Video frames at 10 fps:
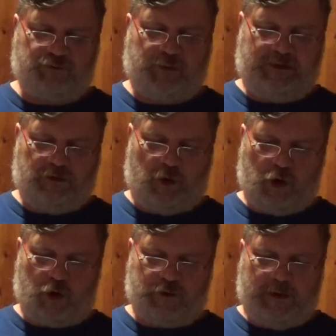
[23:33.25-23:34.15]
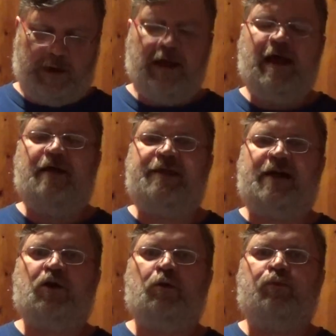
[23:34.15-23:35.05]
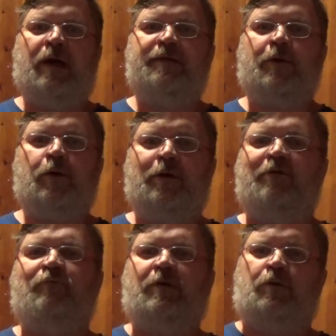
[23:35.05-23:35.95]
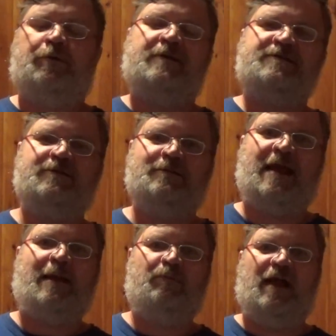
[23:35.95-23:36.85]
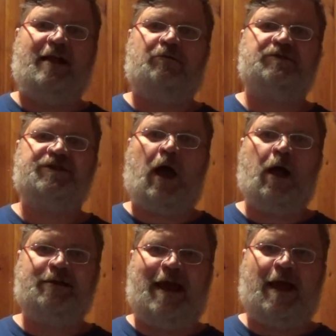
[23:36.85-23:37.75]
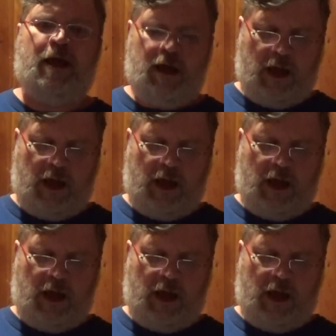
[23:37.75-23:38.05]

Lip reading: We learn that her brother, and we learn his name later as Gagne,